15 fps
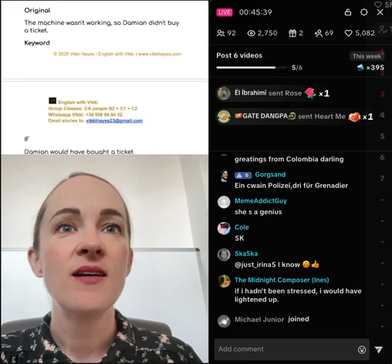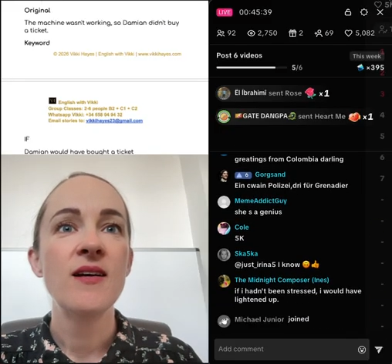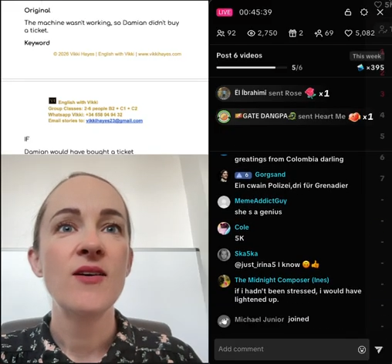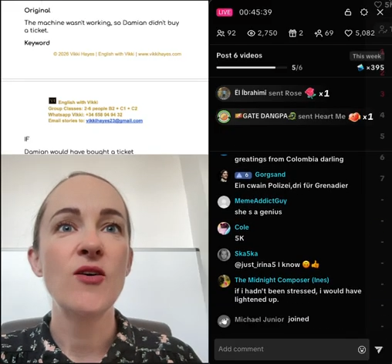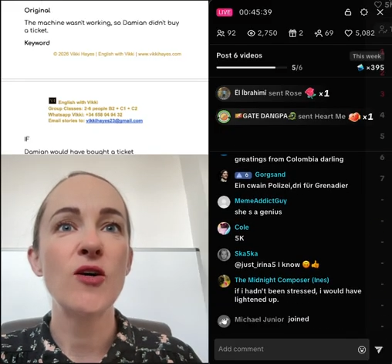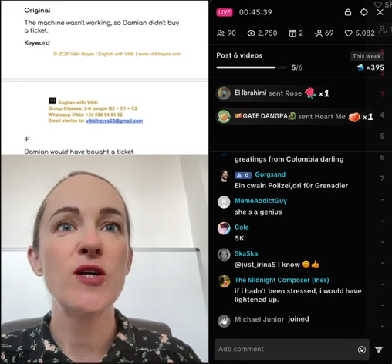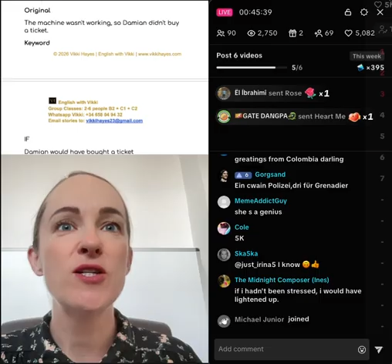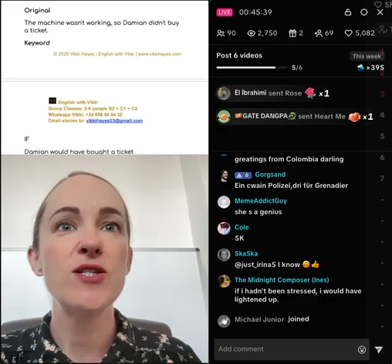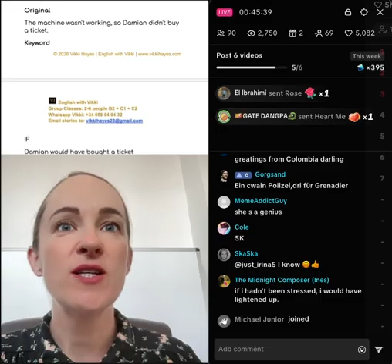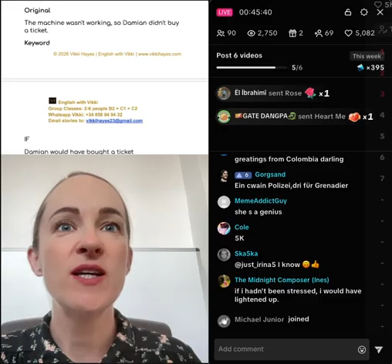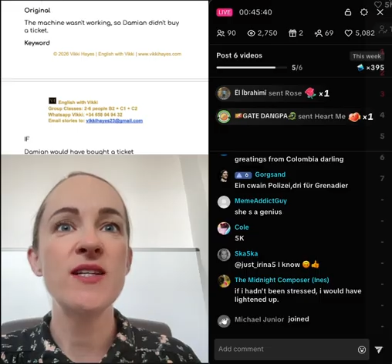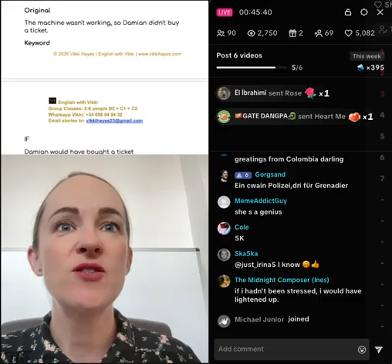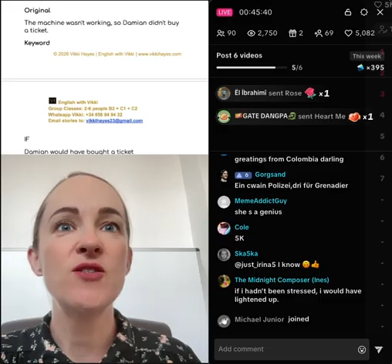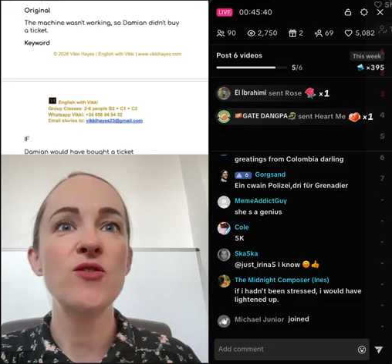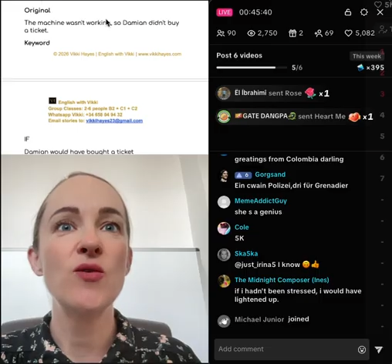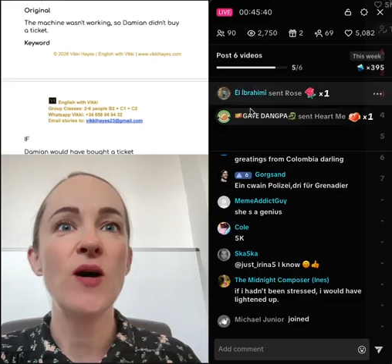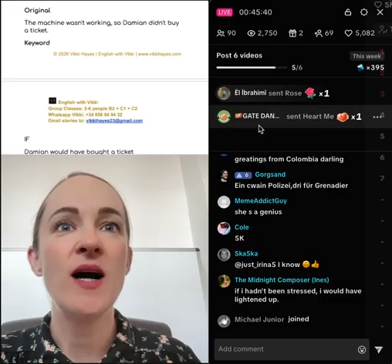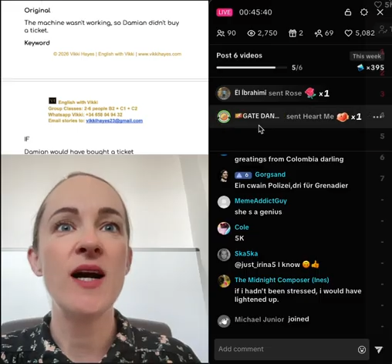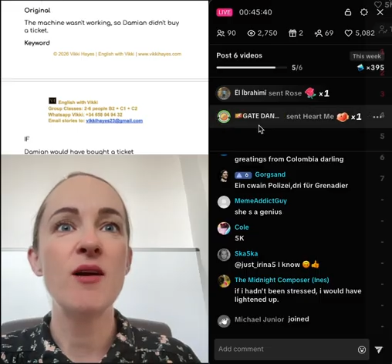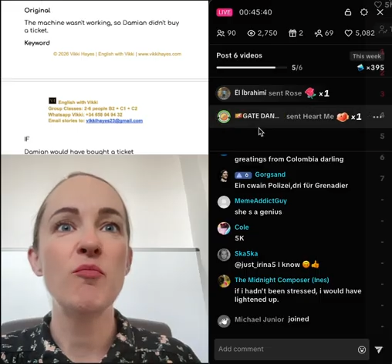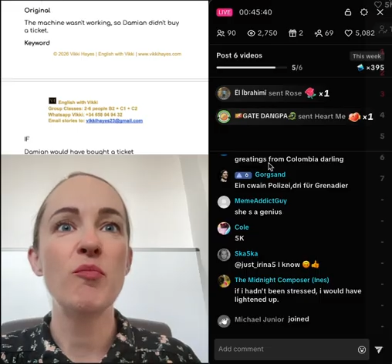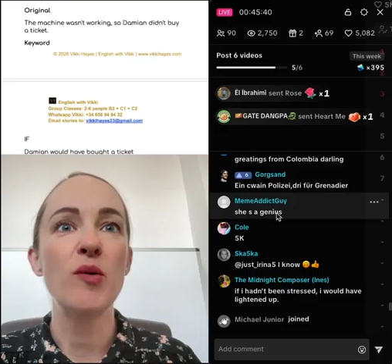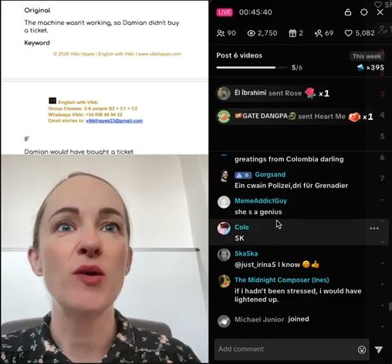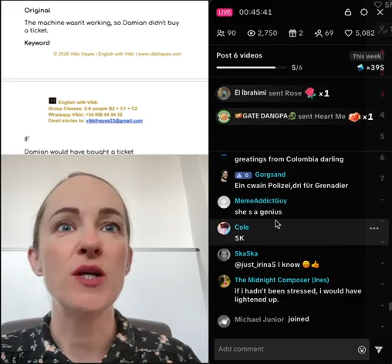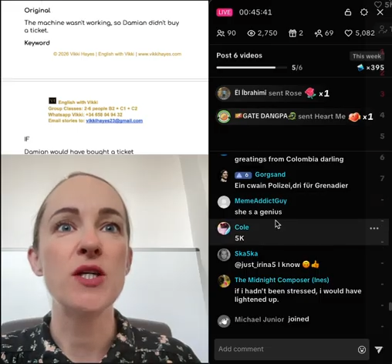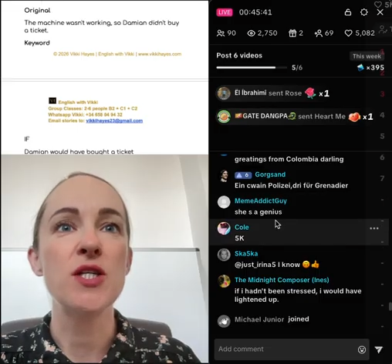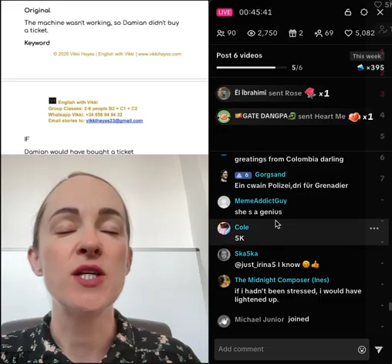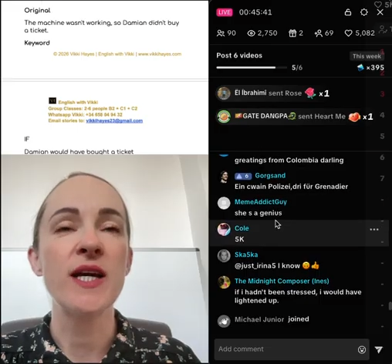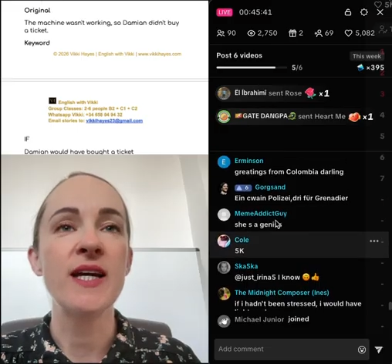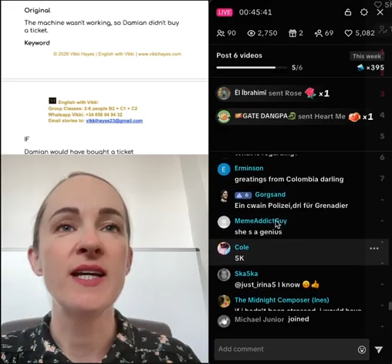Gordsand, you are Polish,
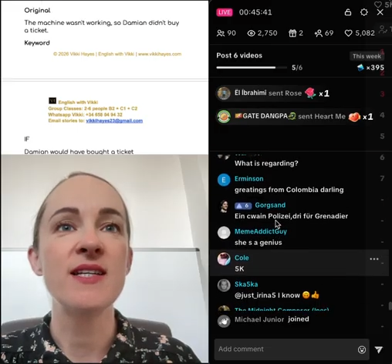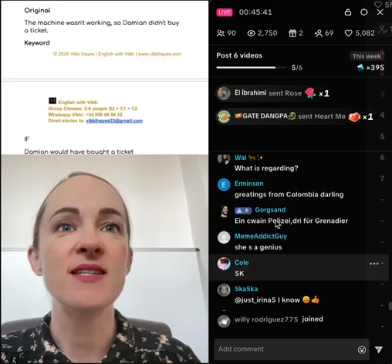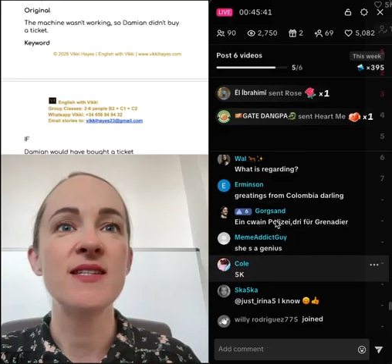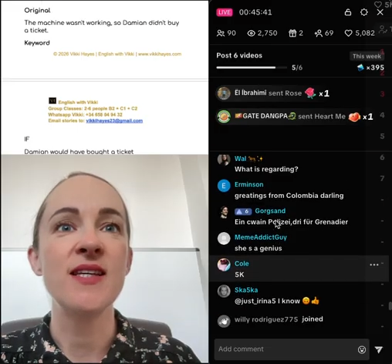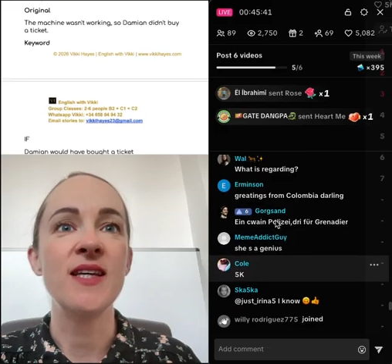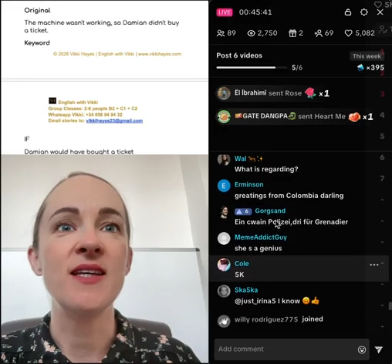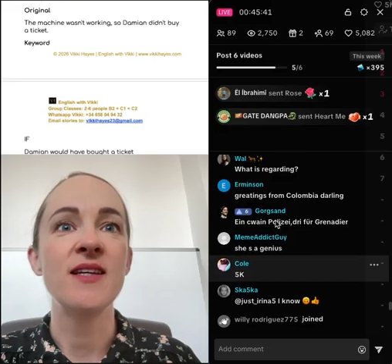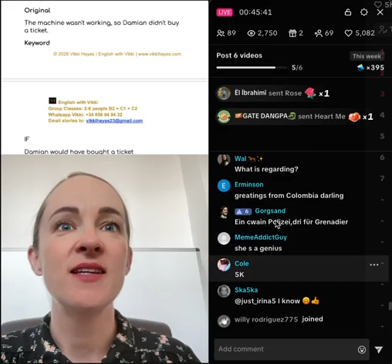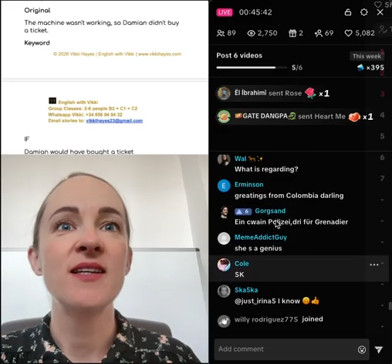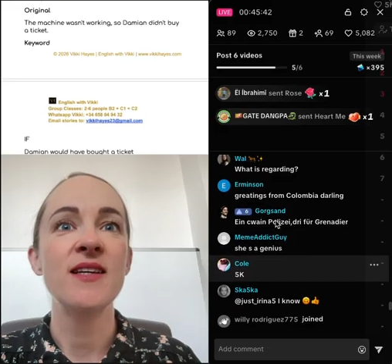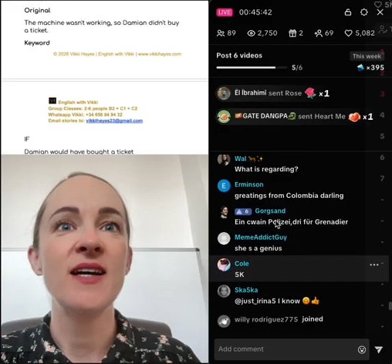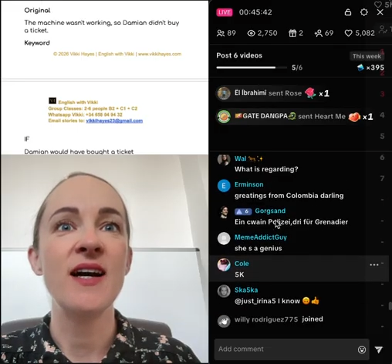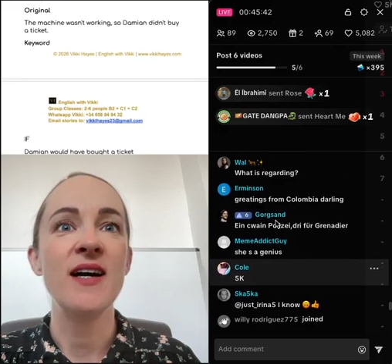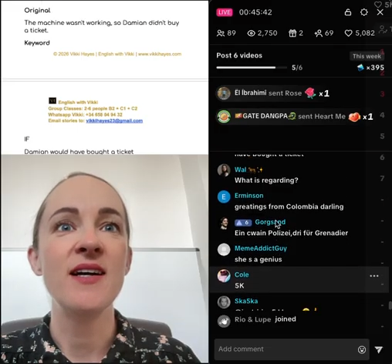I can see. Yeah.